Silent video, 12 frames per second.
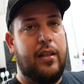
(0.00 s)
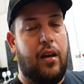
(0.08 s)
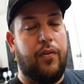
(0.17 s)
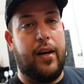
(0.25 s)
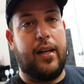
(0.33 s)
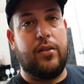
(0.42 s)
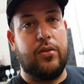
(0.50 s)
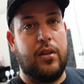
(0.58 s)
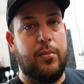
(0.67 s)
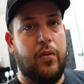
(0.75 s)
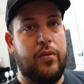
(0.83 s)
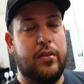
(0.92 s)
if I need to
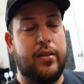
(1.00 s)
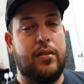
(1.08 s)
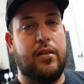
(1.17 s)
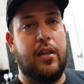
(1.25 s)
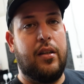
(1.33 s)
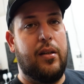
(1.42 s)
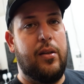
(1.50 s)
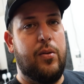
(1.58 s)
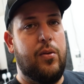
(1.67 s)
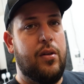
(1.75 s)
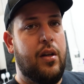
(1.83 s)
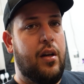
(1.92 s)
remove the rest of the
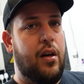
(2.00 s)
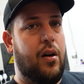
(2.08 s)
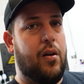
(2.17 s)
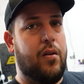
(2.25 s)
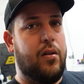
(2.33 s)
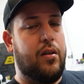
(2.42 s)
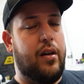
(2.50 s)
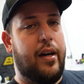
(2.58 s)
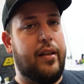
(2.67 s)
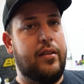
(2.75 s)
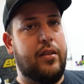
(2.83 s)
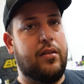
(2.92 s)
glue, or are
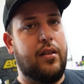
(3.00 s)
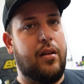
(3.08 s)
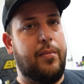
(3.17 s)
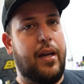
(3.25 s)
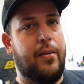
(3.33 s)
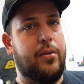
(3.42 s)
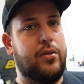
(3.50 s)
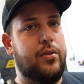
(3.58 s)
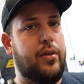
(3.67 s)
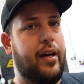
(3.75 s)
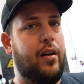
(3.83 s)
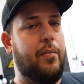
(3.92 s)
they just gonna be able
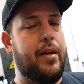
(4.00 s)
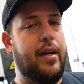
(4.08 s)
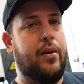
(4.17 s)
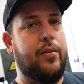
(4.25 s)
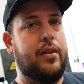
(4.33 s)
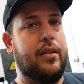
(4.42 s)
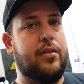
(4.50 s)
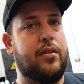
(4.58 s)
to help me out with this